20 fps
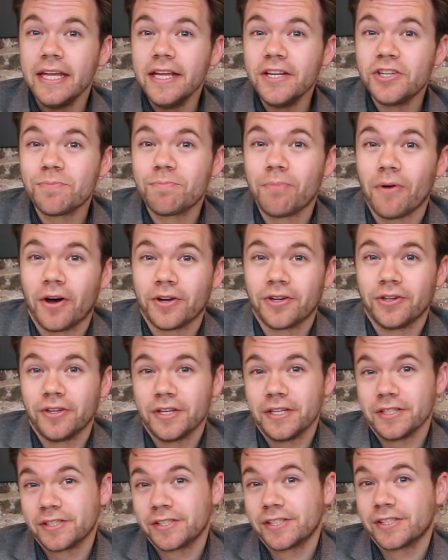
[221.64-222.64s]
Each bottle
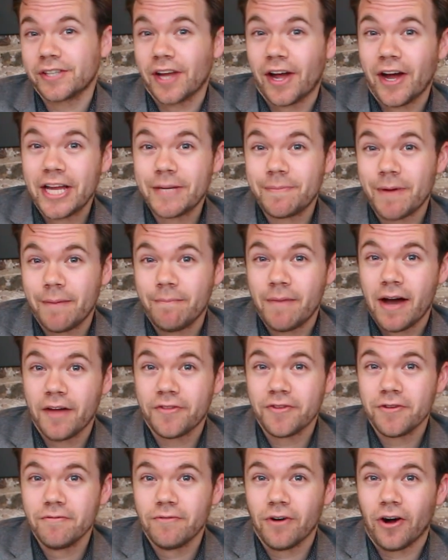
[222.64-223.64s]
is signed by
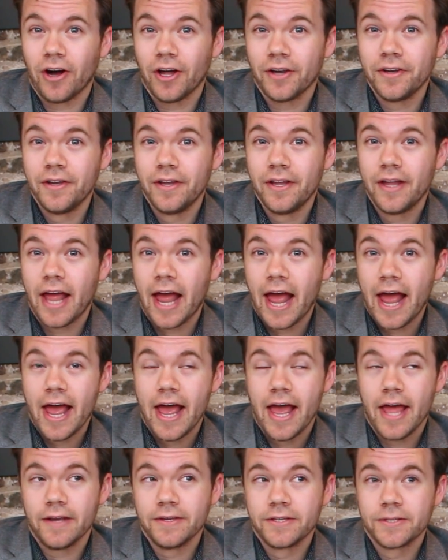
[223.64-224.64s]
Matthew Vaughn,
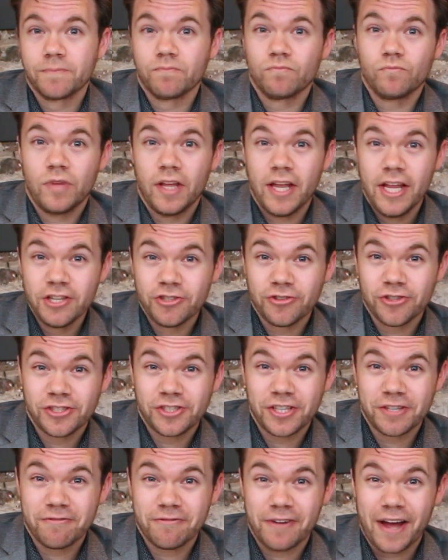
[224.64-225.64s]
and
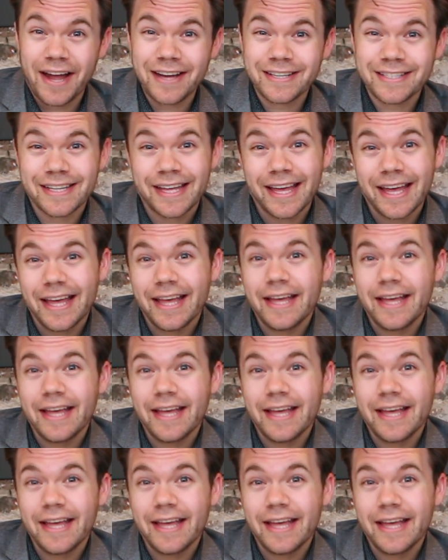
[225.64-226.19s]
interesting fact,